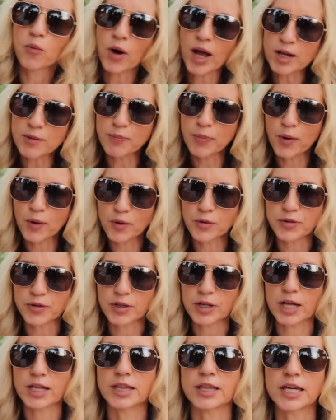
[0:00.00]
right person,
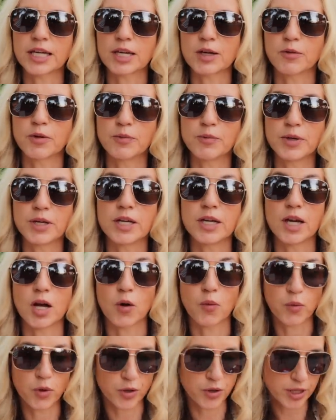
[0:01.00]
I think it would be
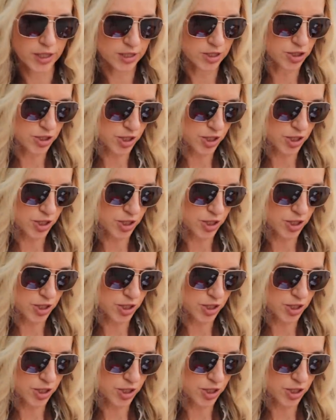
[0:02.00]
a real hidden